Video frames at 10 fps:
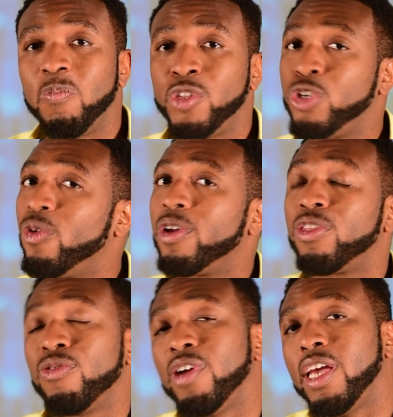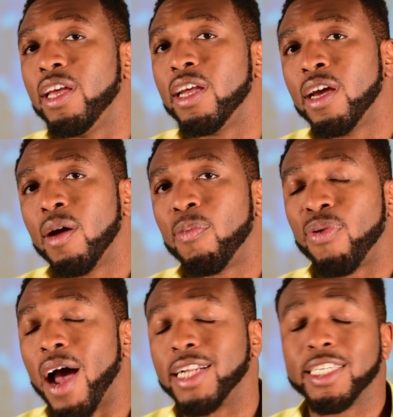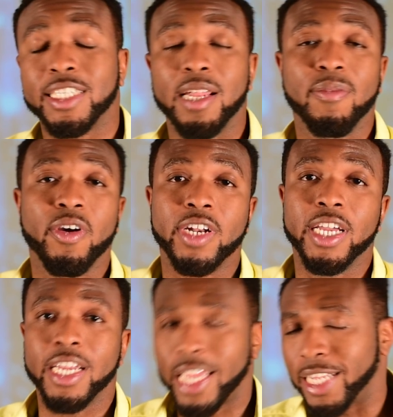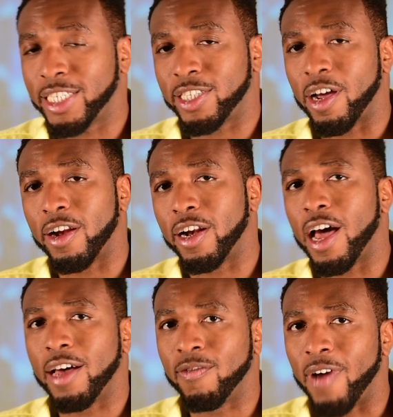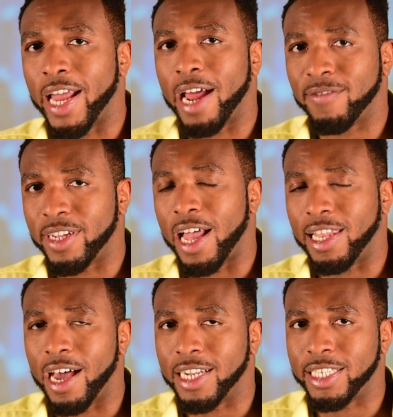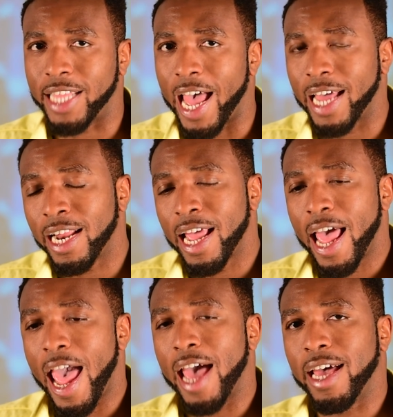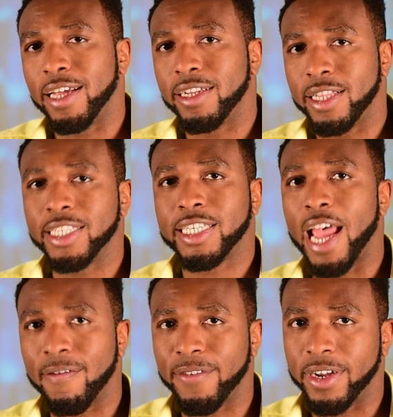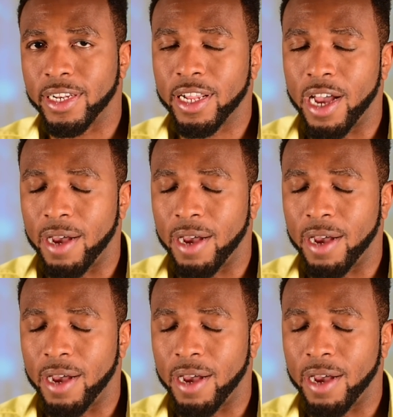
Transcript: 2 or 3 projects that I'm going to get started on right after I launch that, and this effort